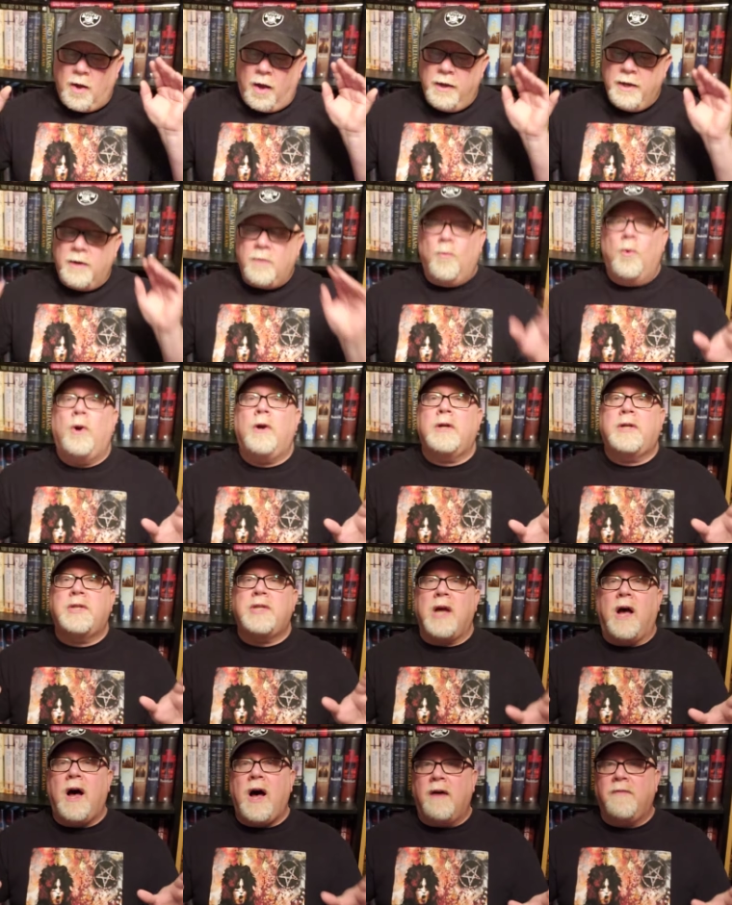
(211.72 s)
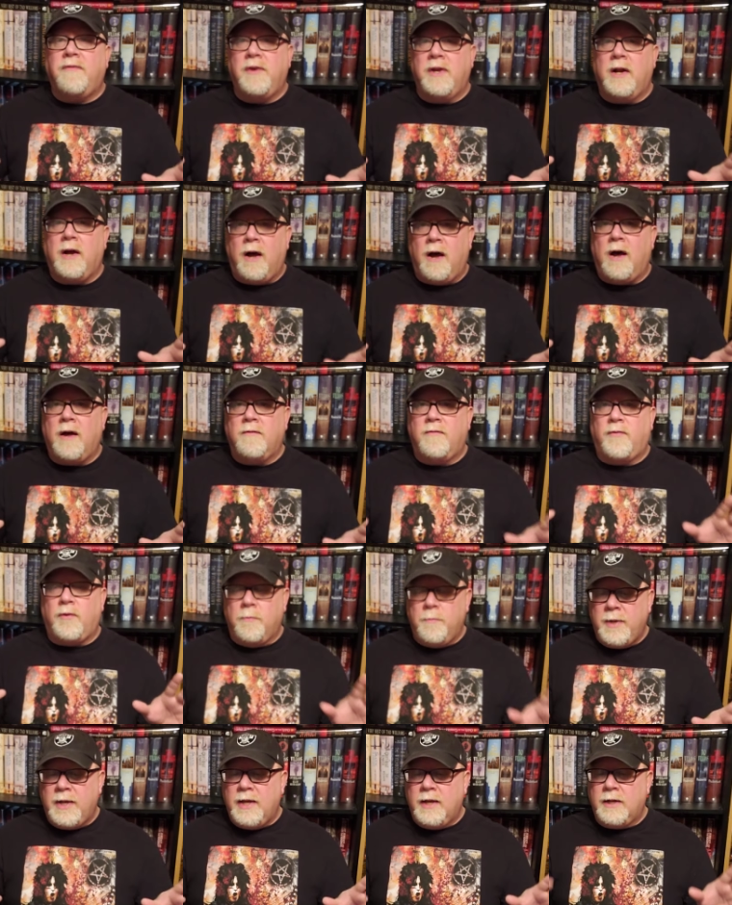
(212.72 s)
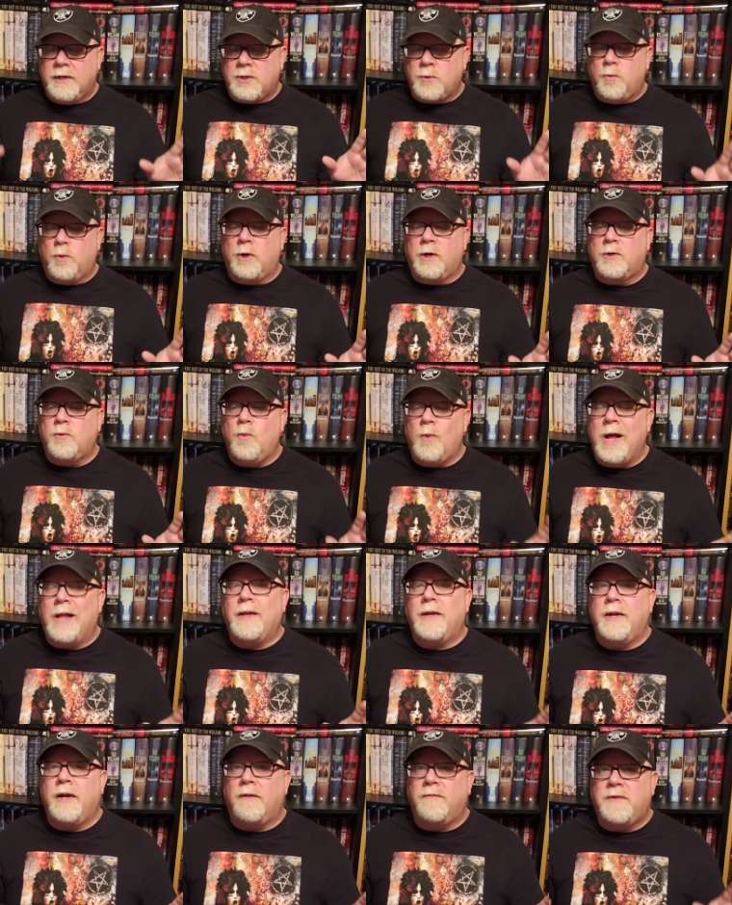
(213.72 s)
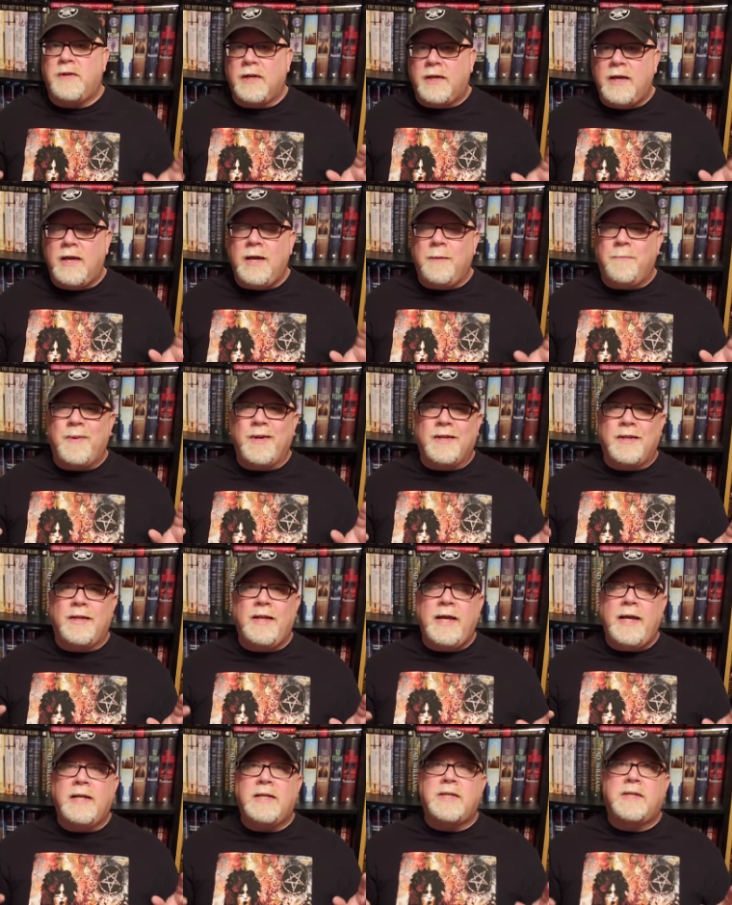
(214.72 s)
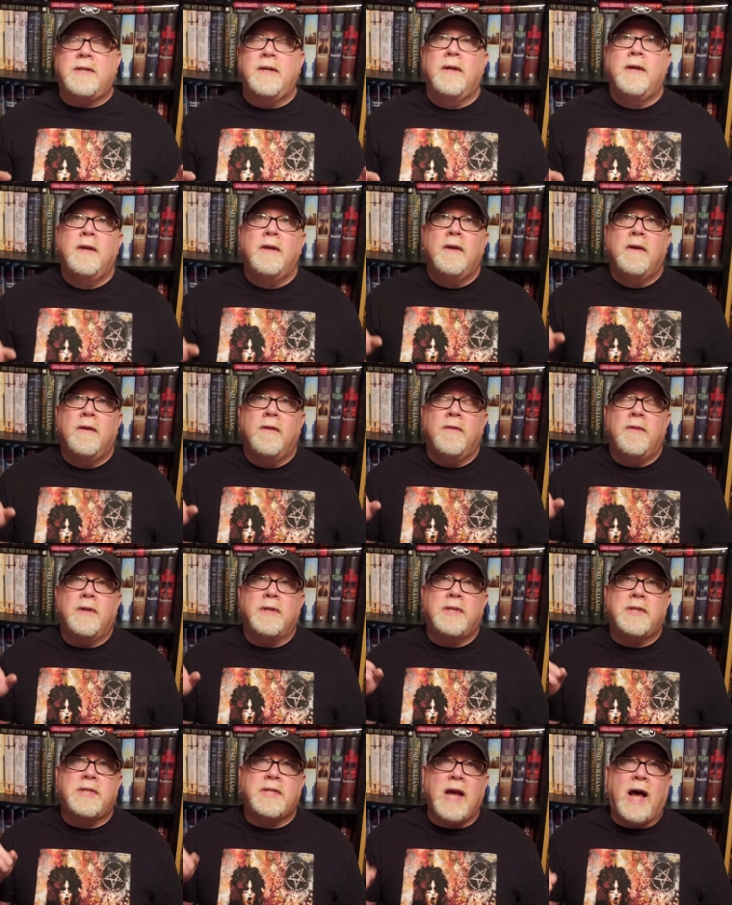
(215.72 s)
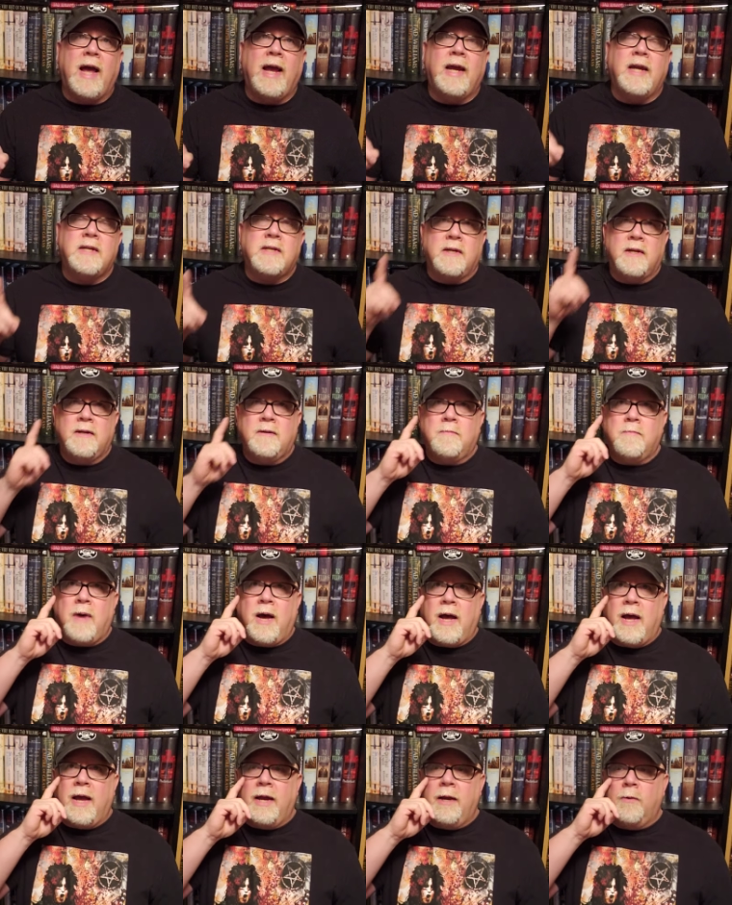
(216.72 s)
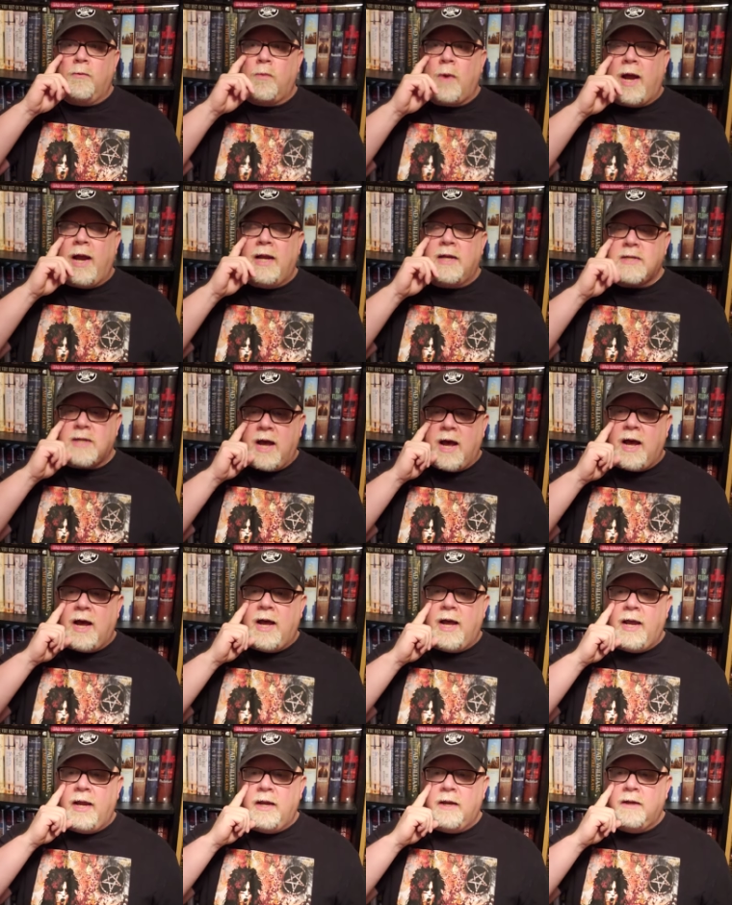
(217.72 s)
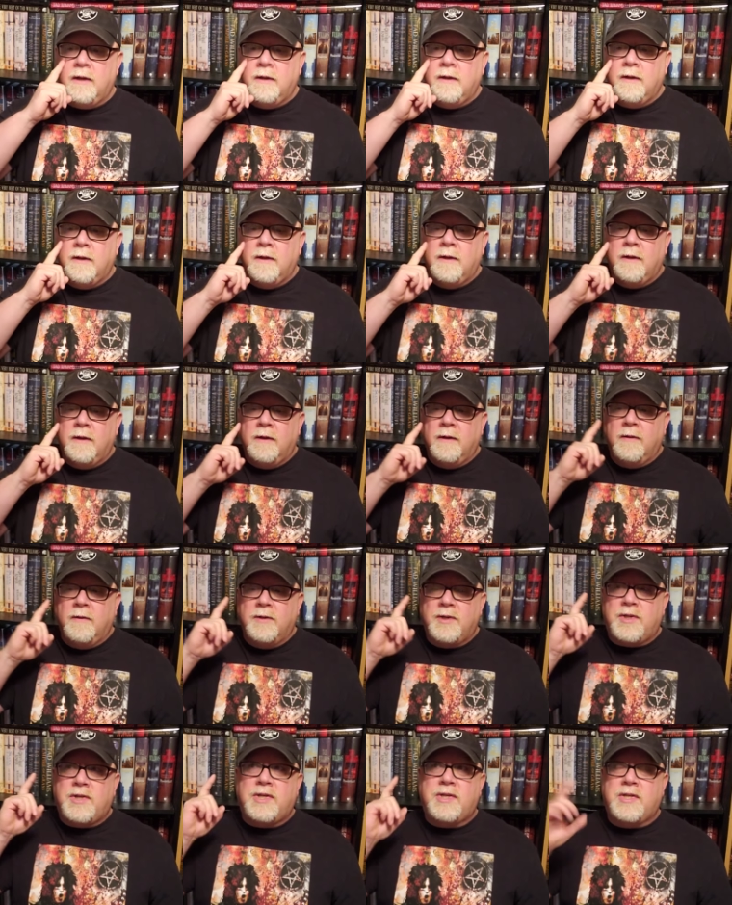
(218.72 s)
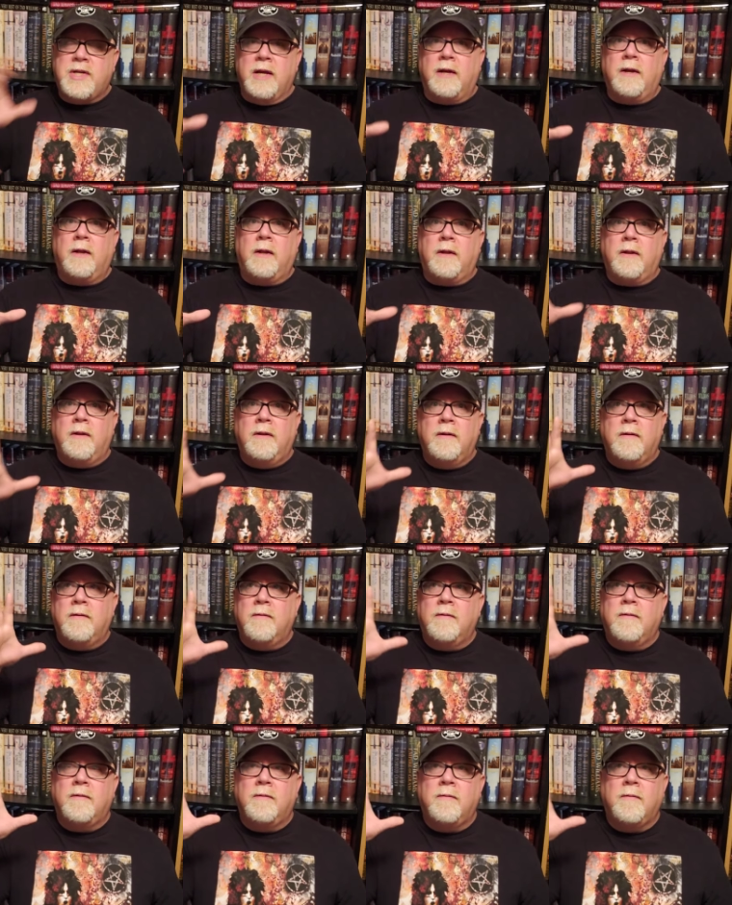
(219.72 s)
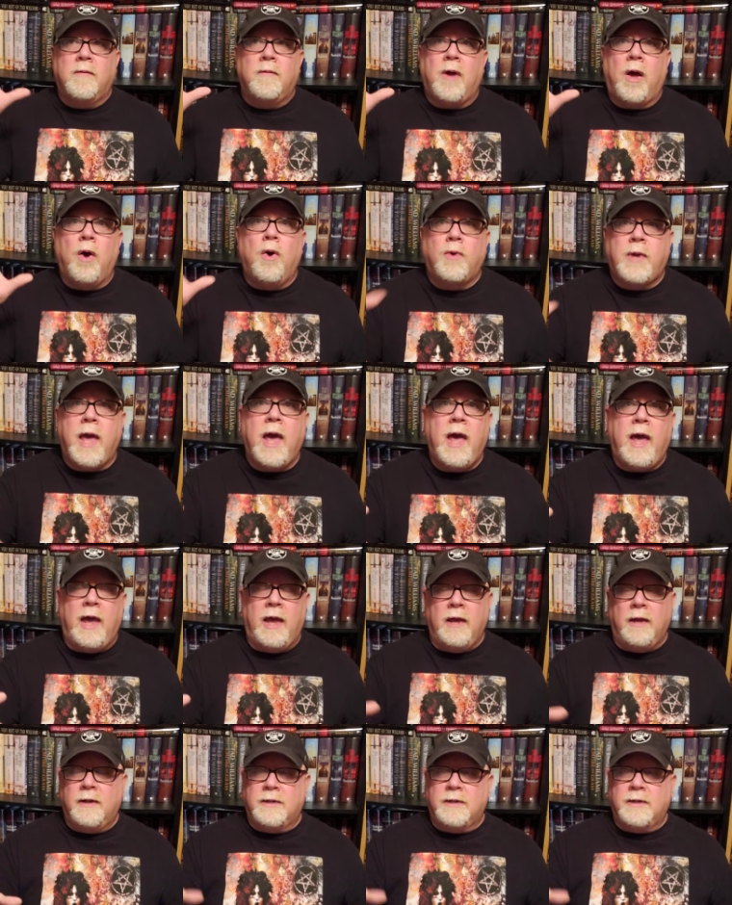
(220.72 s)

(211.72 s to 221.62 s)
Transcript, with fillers: it works off and on for me, and it's worked well enough to keep at least the sight in my right eye still okay.